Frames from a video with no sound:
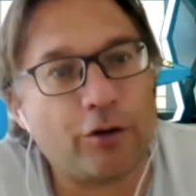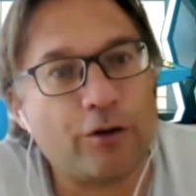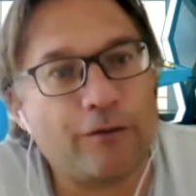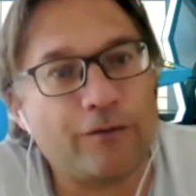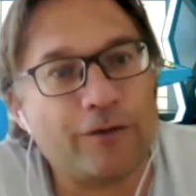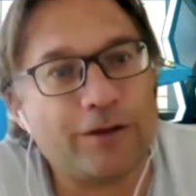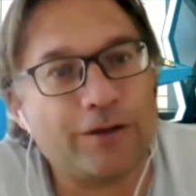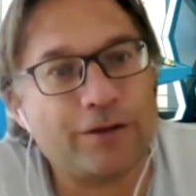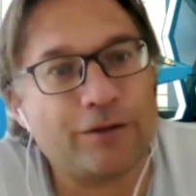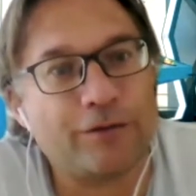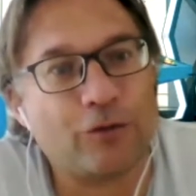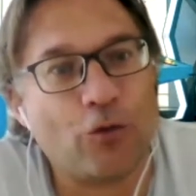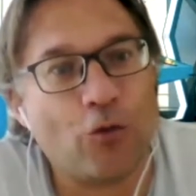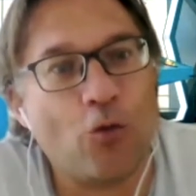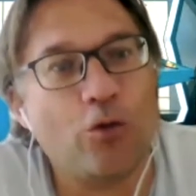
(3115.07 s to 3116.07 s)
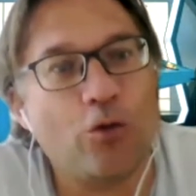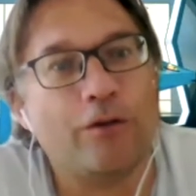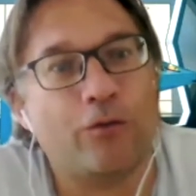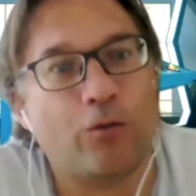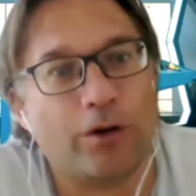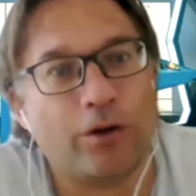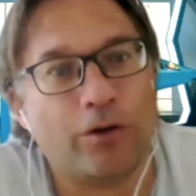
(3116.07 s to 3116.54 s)
you to sort of all
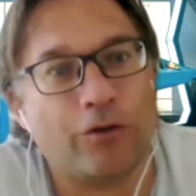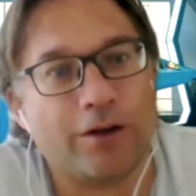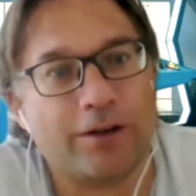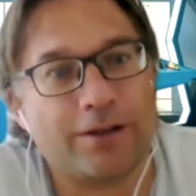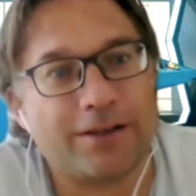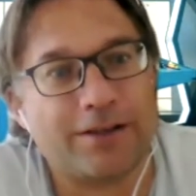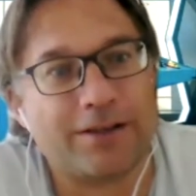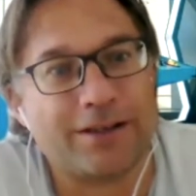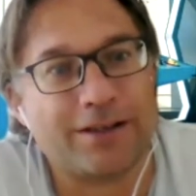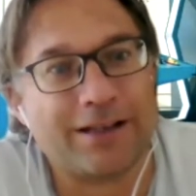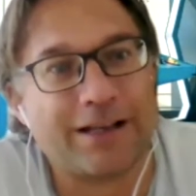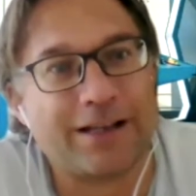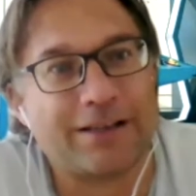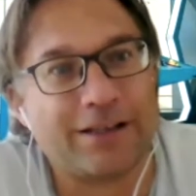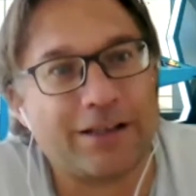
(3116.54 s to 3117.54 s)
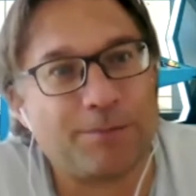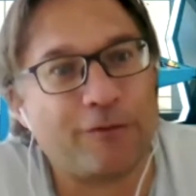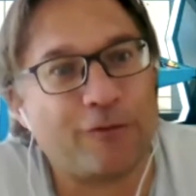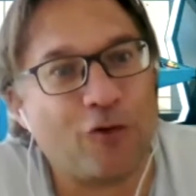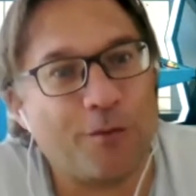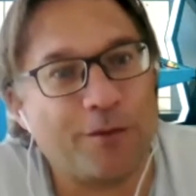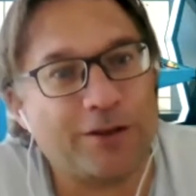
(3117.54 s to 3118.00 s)
of what your existence has those
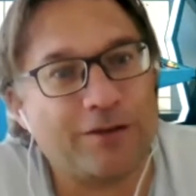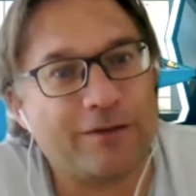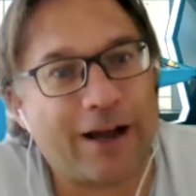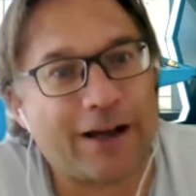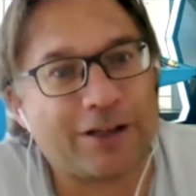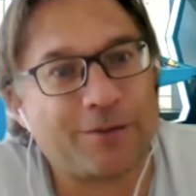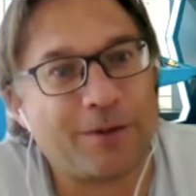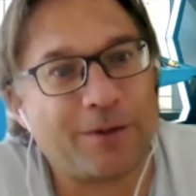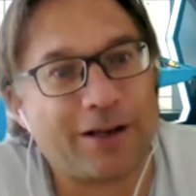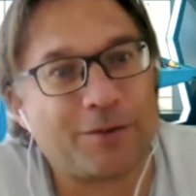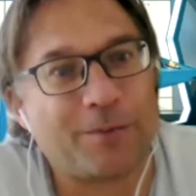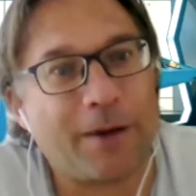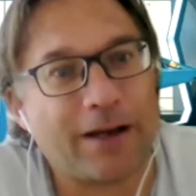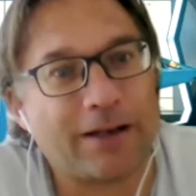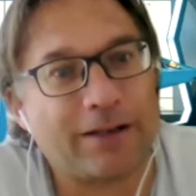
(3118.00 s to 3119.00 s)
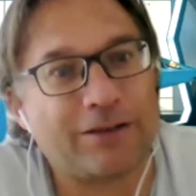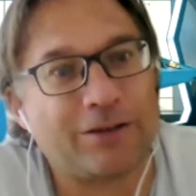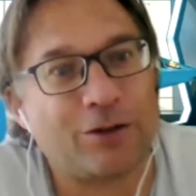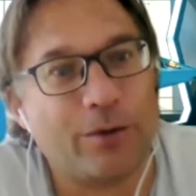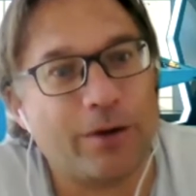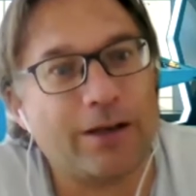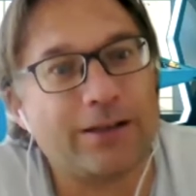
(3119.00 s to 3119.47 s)
performative aspects
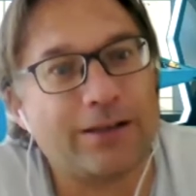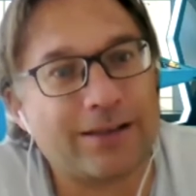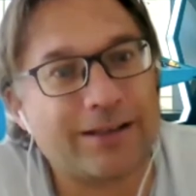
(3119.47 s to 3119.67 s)
to mm. it?